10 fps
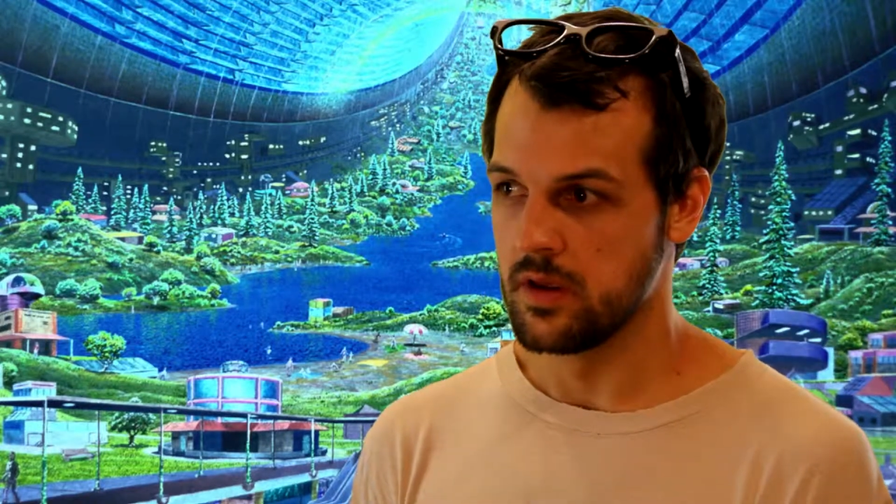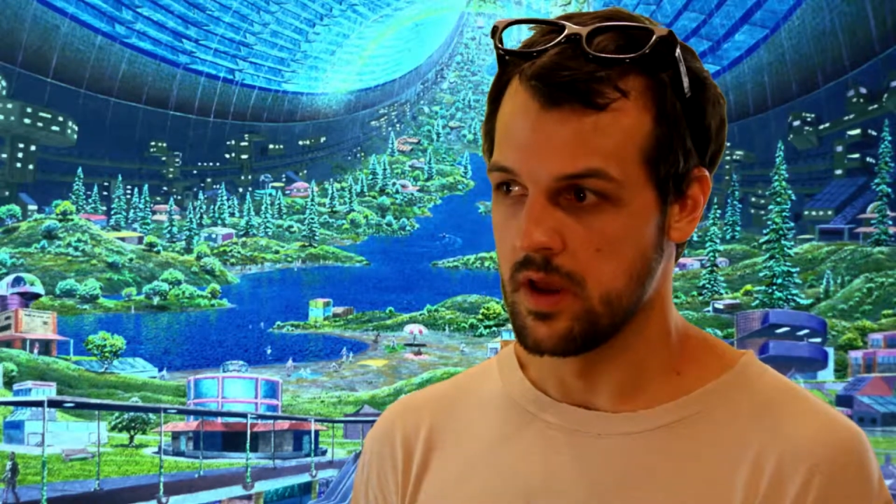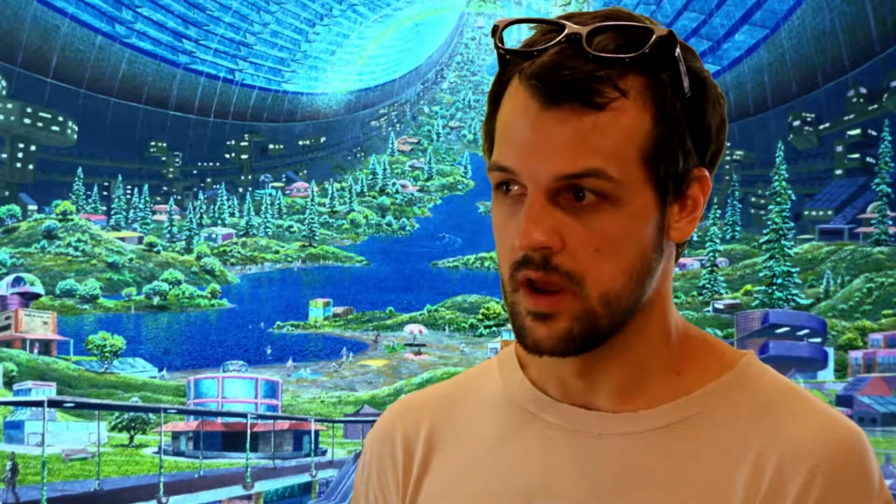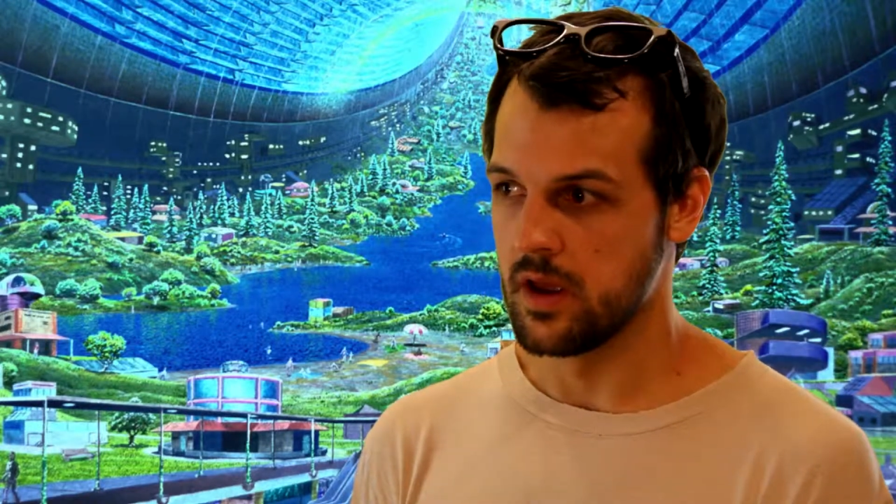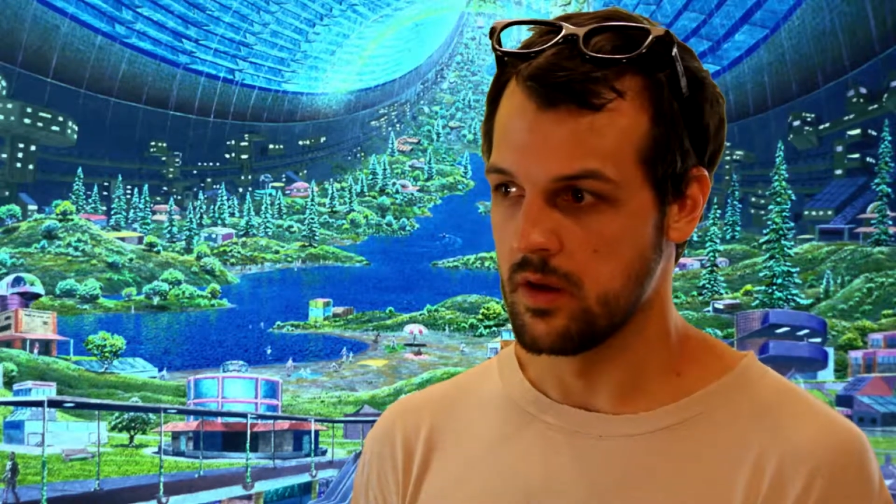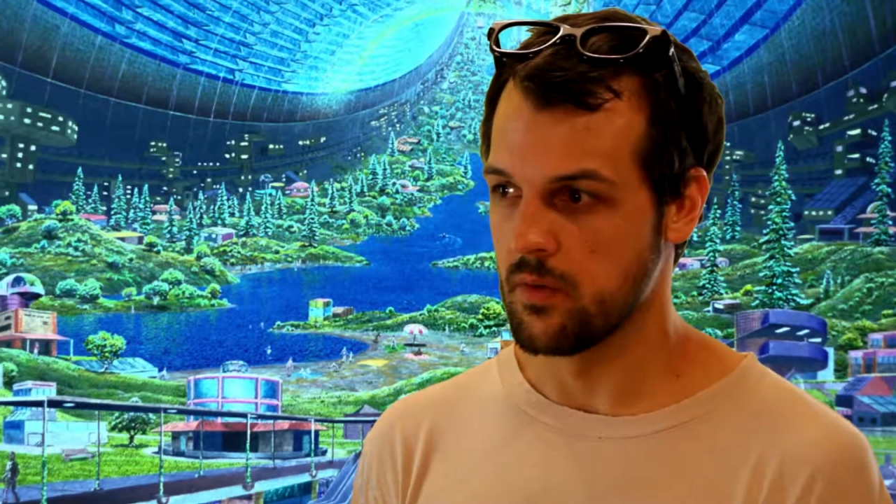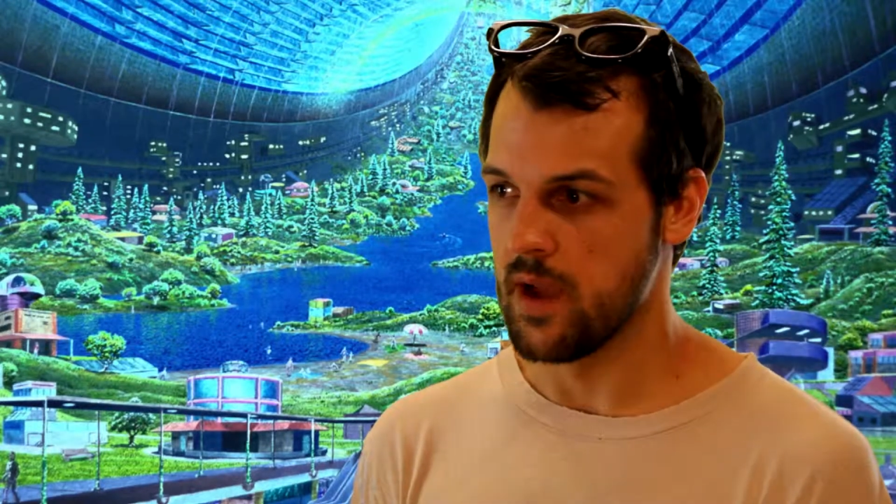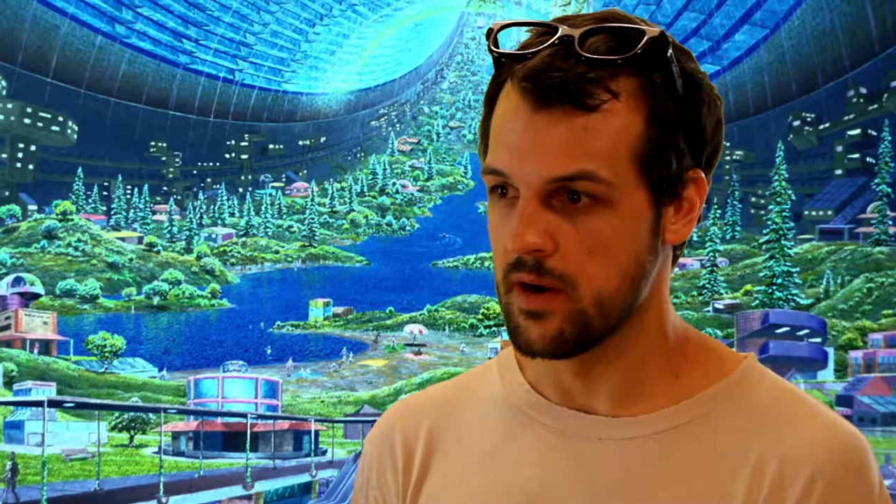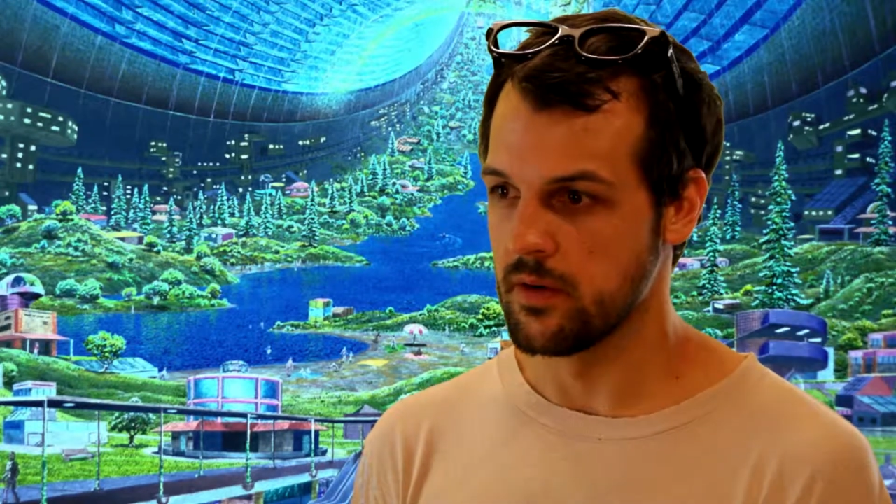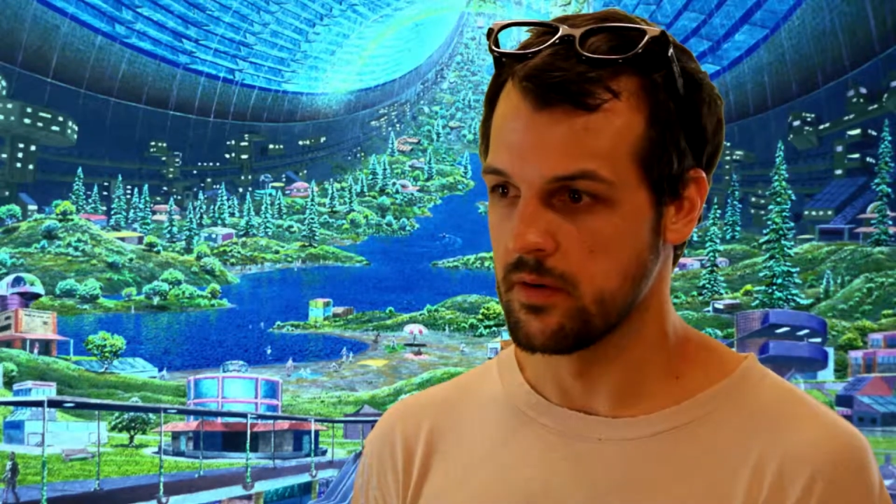uh,
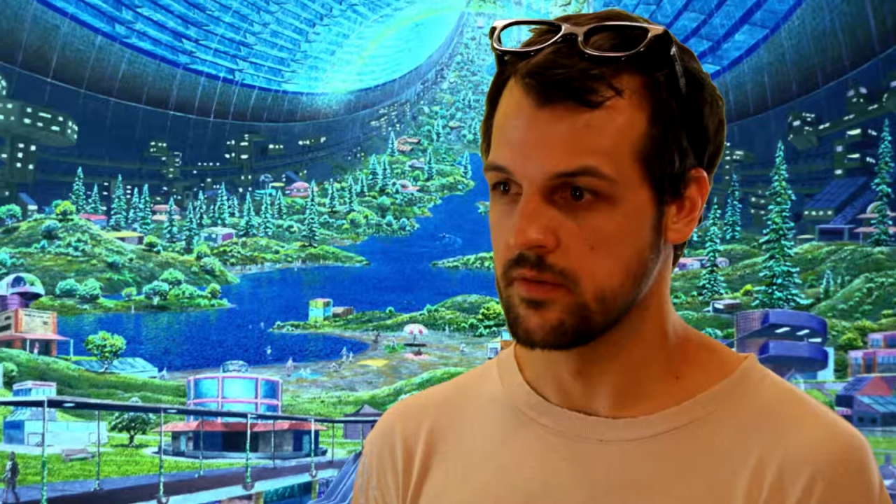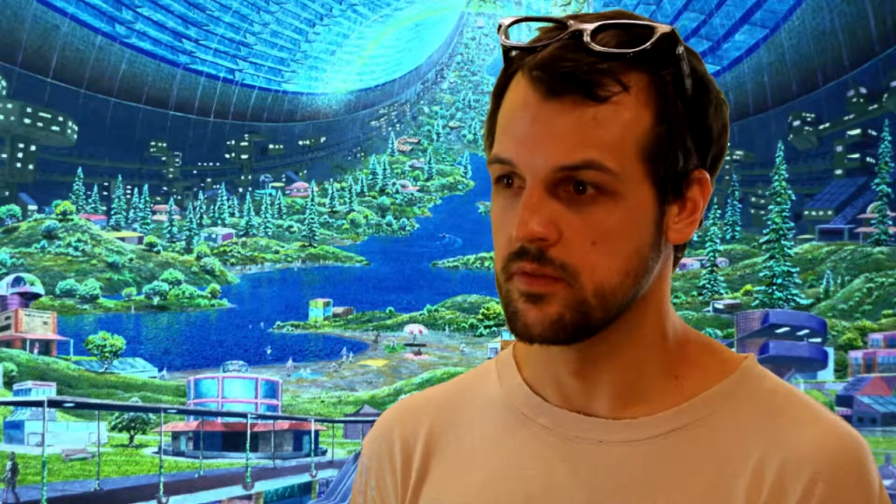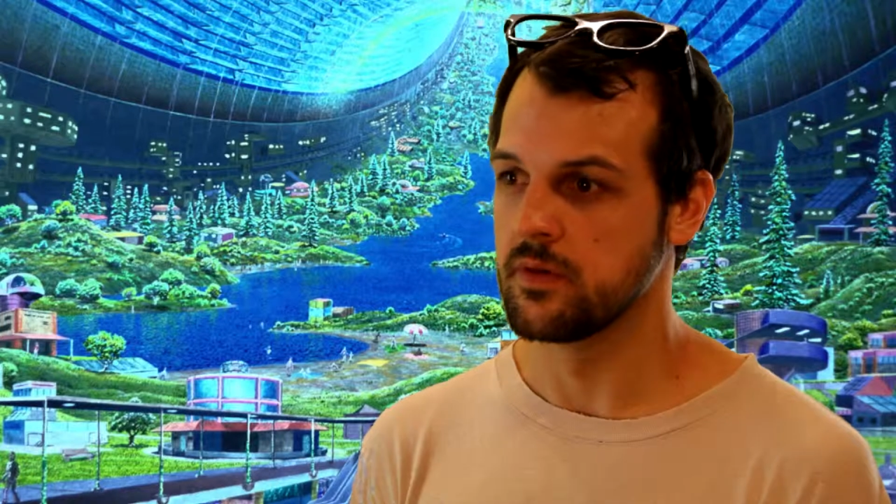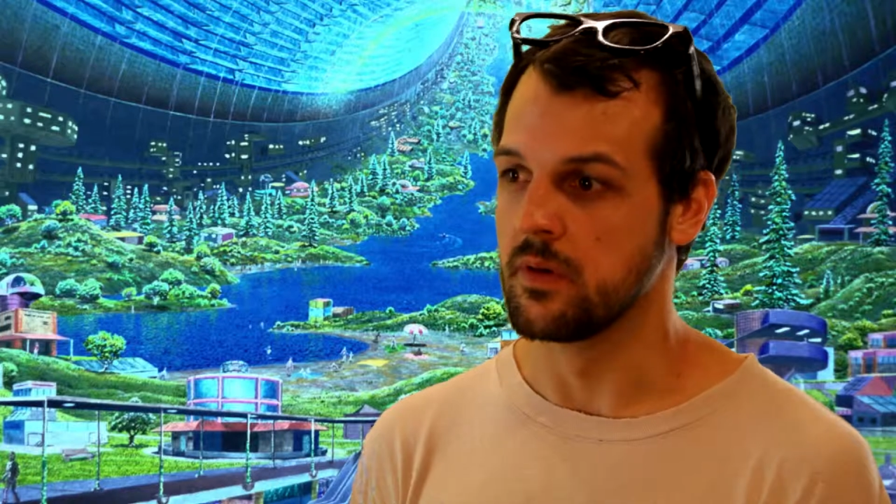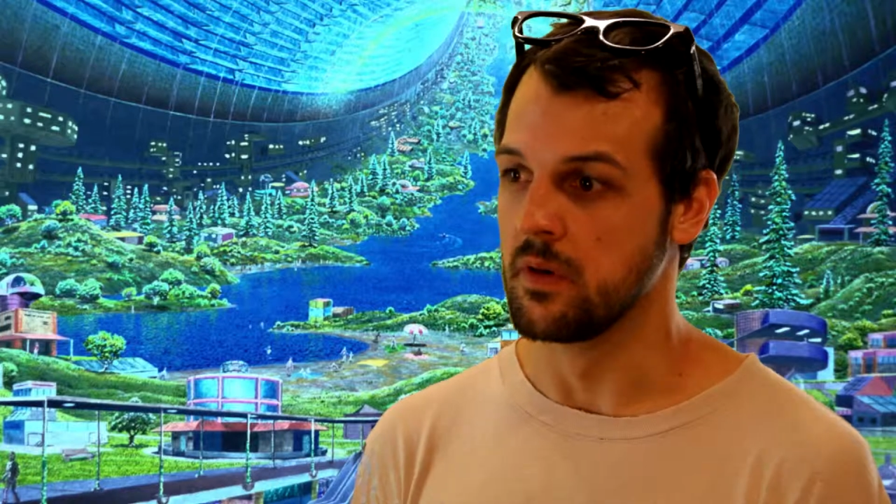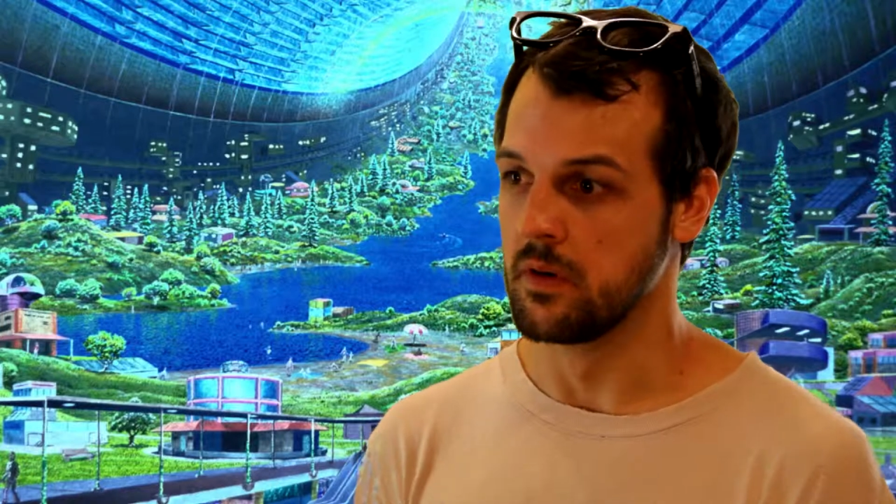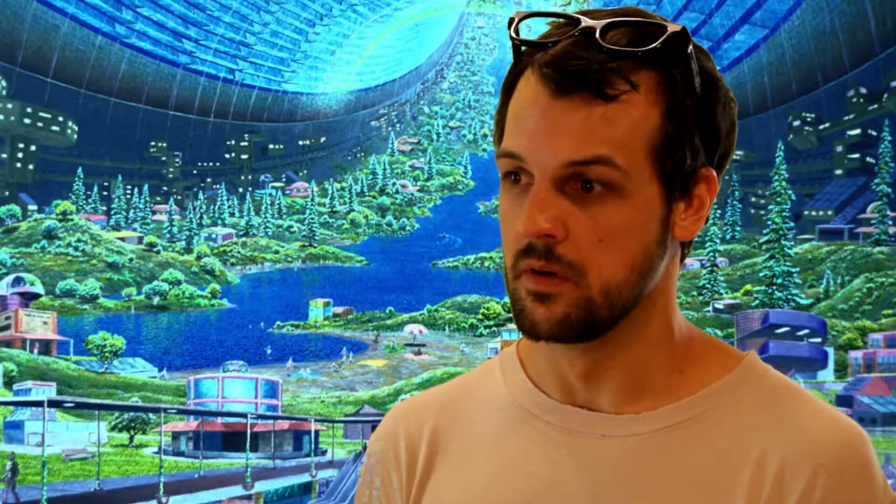writers, and